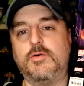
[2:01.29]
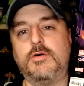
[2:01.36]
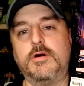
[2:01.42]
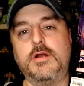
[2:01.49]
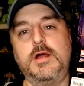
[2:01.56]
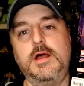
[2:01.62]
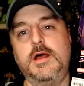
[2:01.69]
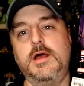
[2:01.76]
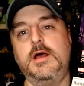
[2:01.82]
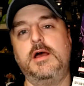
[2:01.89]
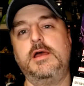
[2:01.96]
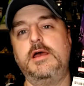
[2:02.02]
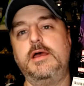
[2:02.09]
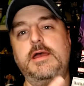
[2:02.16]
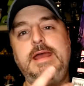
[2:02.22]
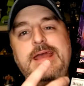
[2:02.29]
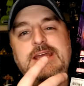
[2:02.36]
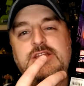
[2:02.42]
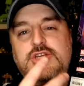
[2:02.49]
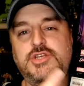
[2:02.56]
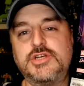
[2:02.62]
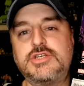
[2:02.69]
Thor.
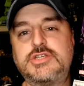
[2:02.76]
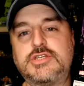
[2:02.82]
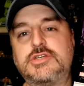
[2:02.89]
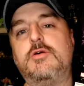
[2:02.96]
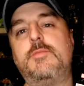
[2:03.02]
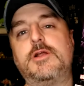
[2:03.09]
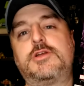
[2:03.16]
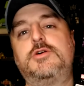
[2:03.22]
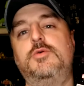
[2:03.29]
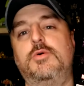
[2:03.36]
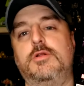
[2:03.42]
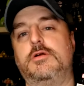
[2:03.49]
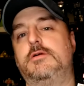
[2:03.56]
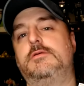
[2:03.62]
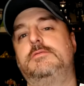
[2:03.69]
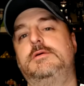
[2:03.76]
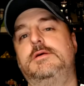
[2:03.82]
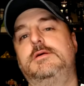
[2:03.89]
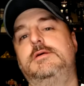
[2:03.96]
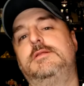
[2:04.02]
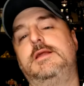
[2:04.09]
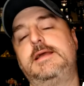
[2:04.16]
He's just so much cooler,
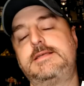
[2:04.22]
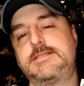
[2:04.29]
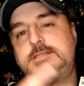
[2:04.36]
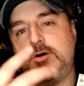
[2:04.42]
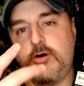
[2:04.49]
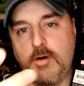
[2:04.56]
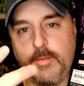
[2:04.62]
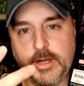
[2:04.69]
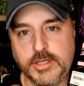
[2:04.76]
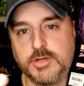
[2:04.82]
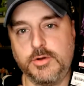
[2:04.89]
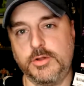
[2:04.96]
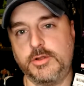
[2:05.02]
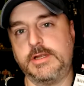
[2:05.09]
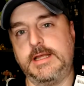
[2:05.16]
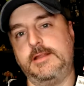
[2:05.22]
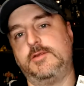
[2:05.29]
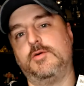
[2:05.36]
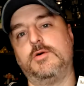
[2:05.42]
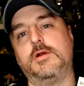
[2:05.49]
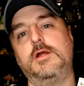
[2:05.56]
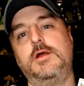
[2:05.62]
like so much cooler than
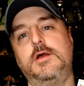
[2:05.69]
Thor.